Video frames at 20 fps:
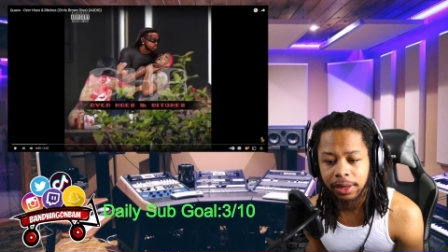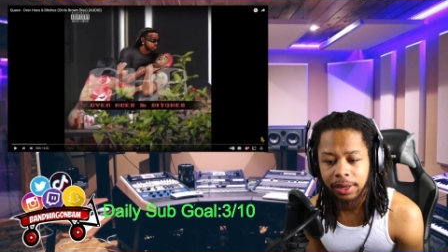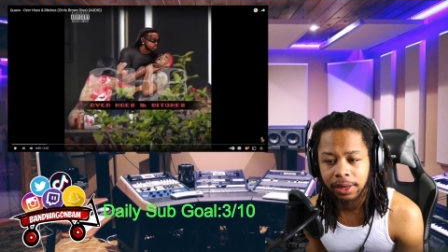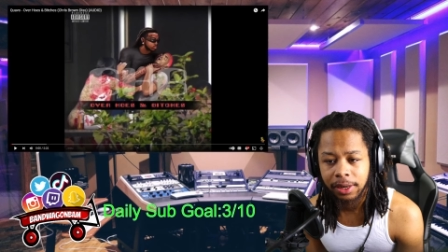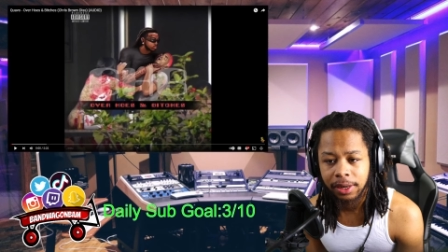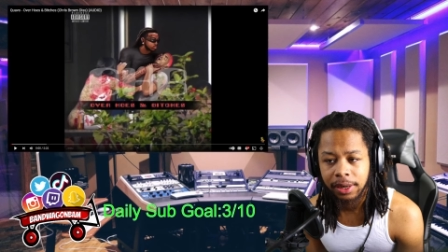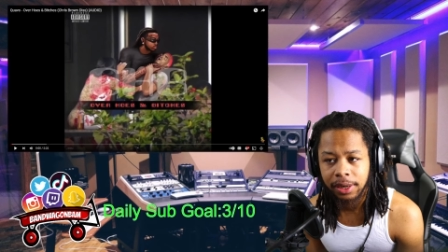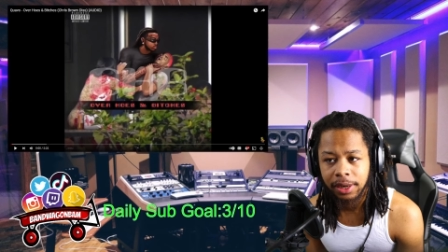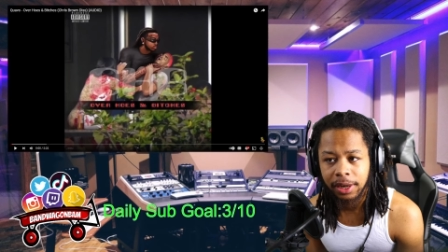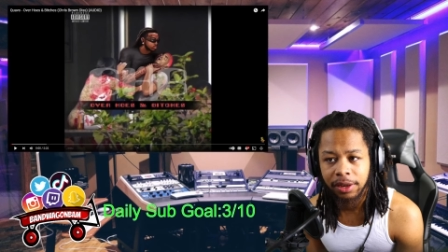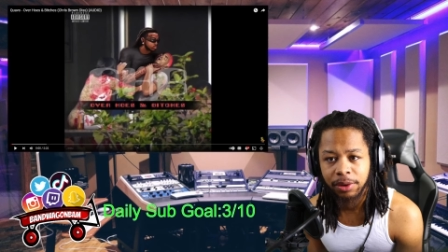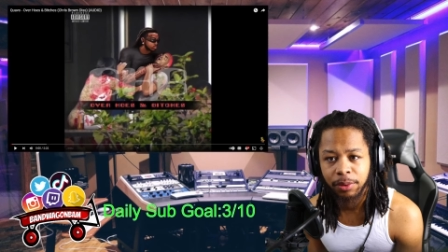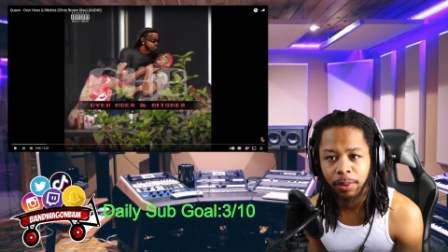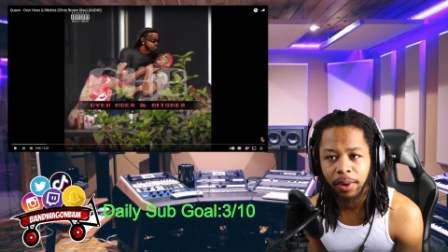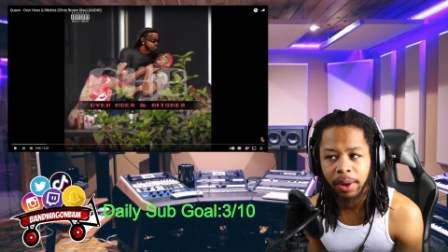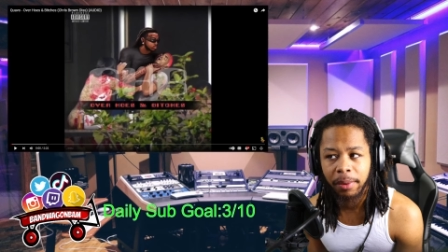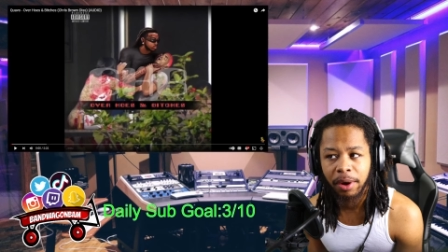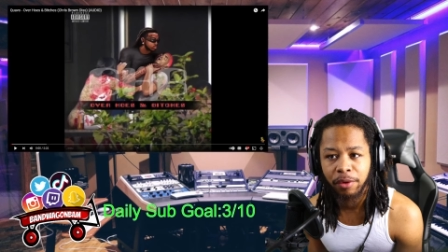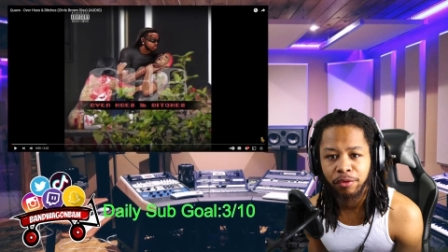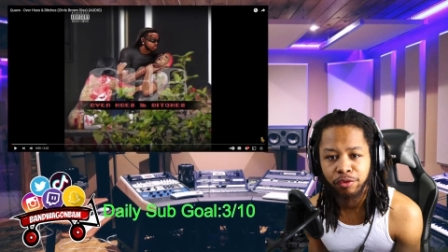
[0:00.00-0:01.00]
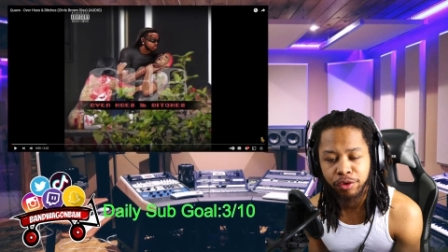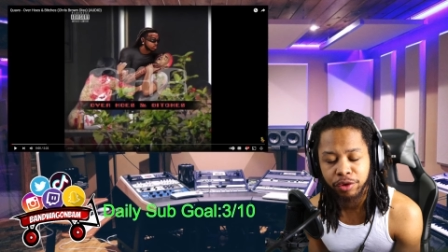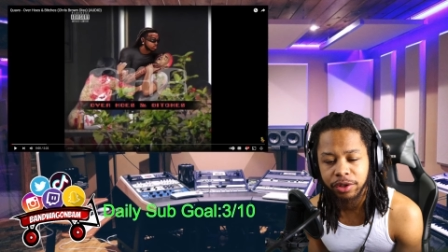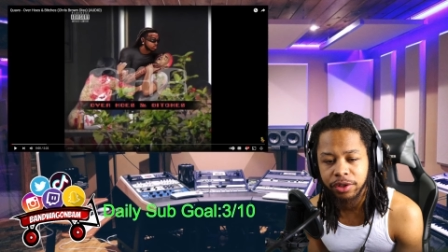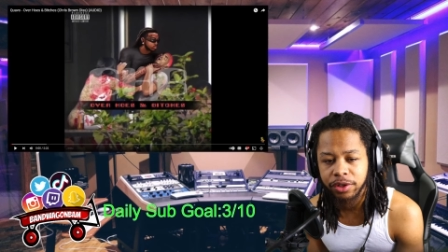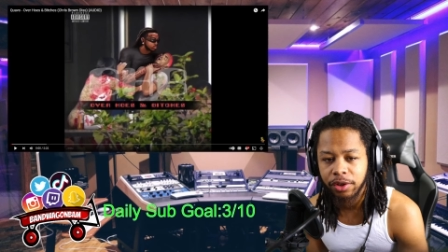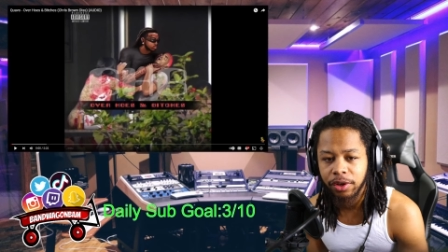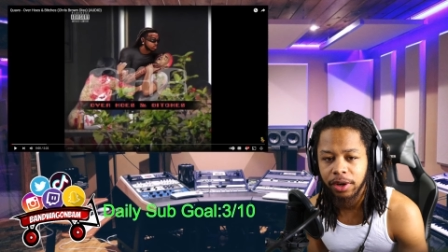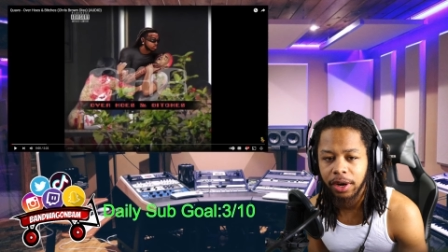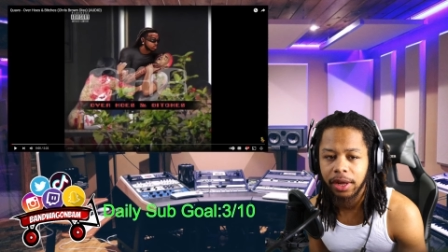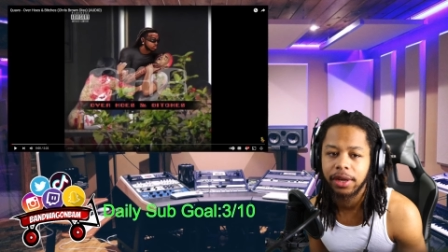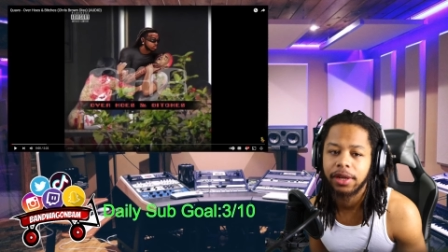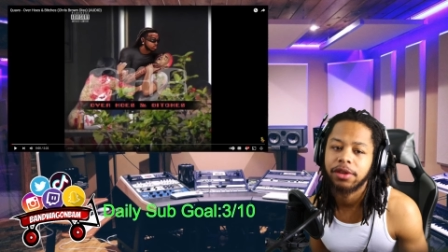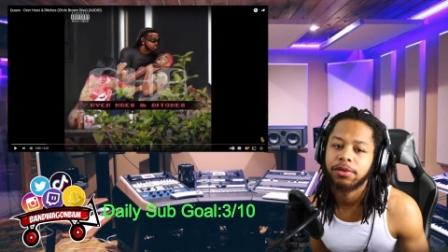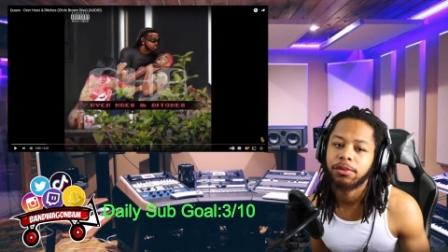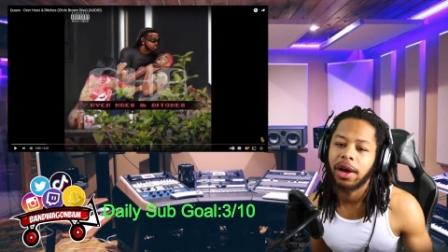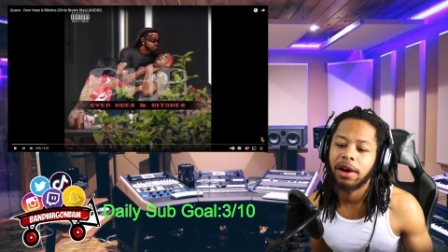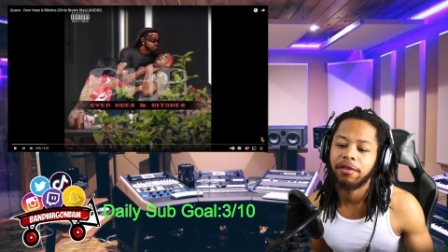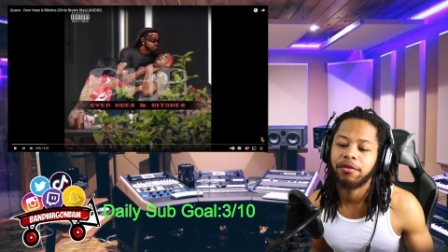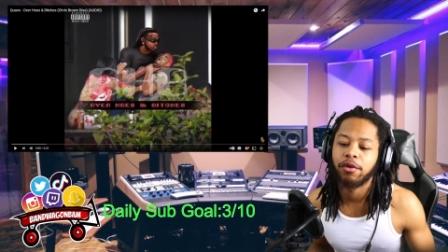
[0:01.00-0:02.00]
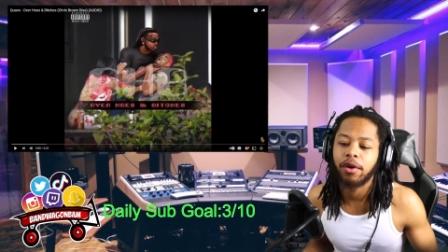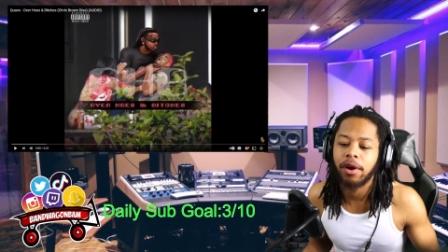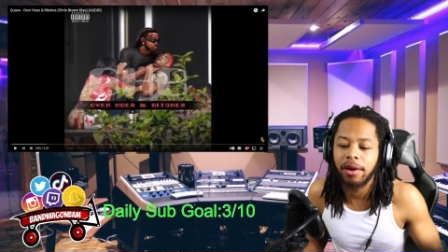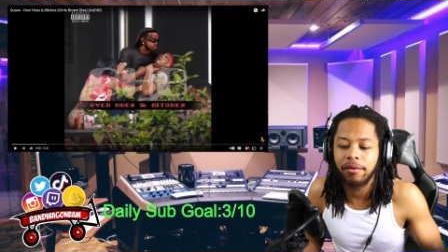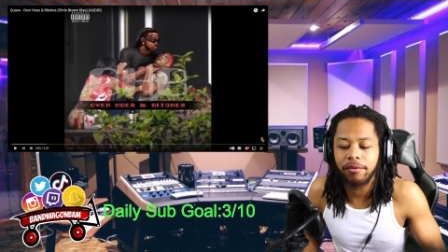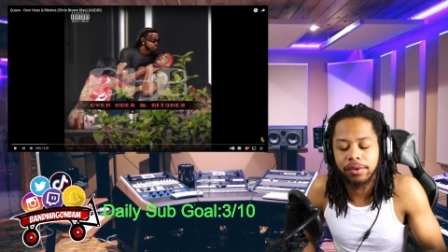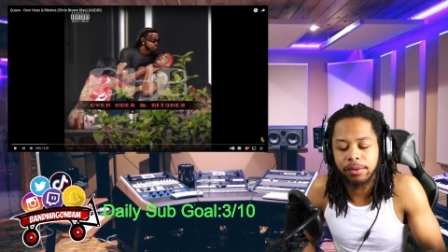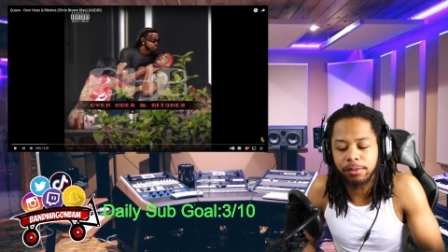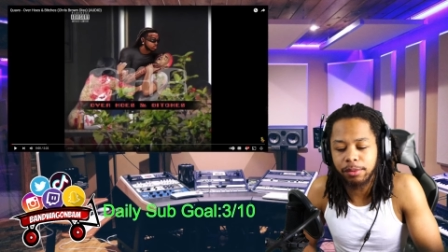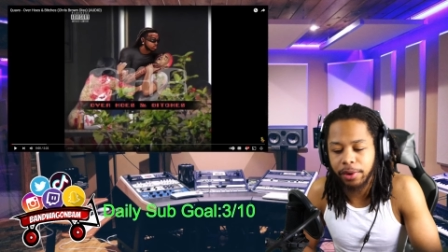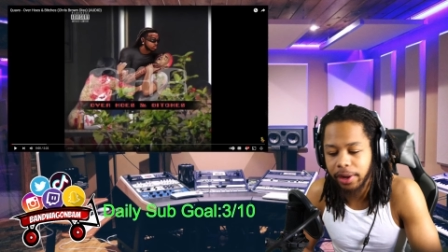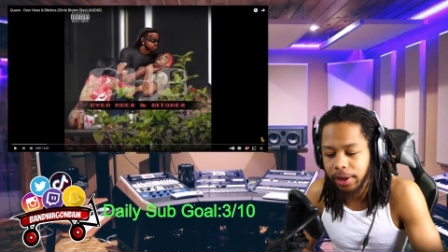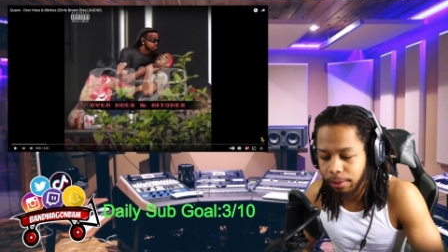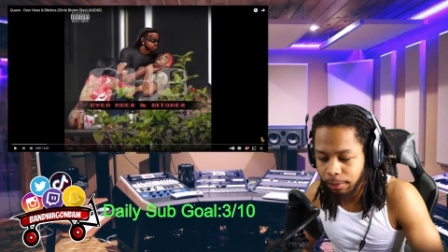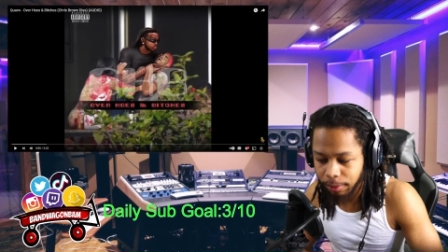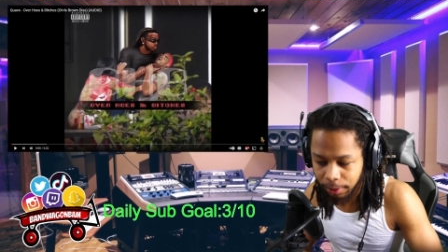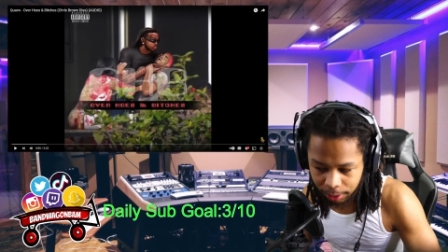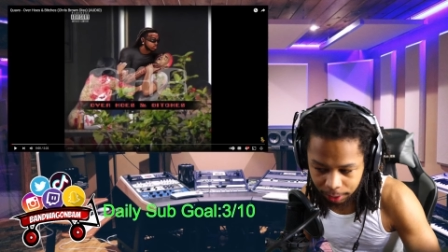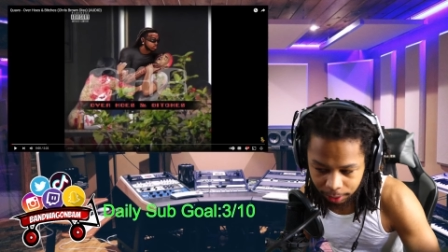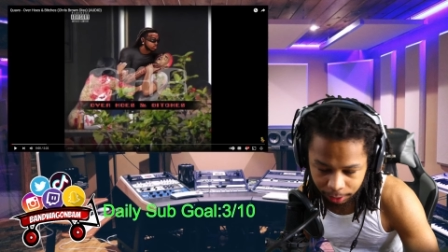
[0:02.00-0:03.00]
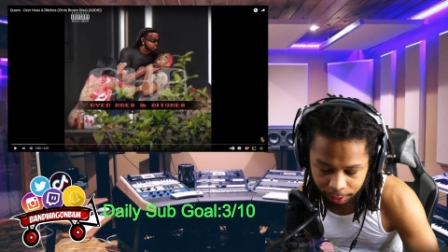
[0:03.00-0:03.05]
this is where my roots are. Like this is where I feel comfortable anyway.